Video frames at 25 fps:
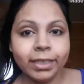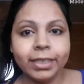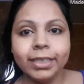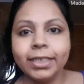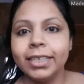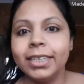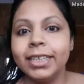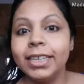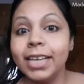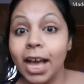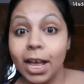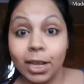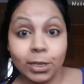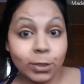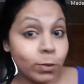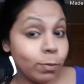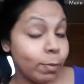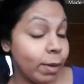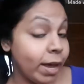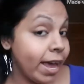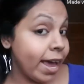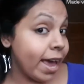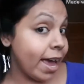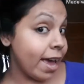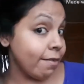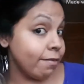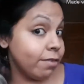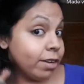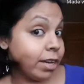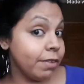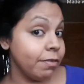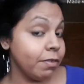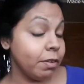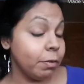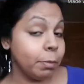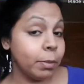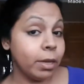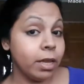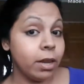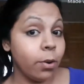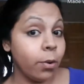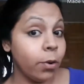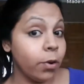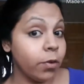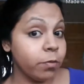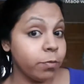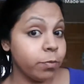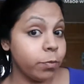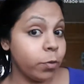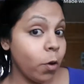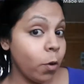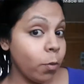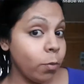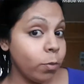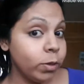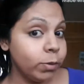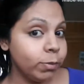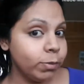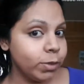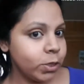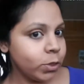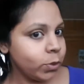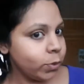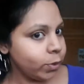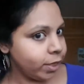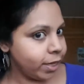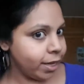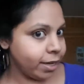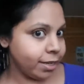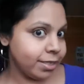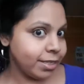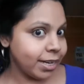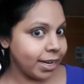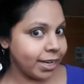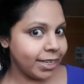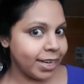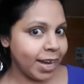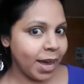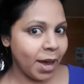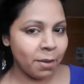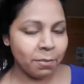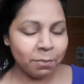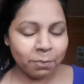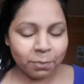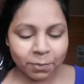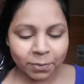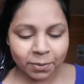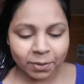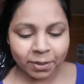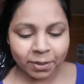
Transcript: yeah, so my hair were giving me a lot of problems, so they are tied up.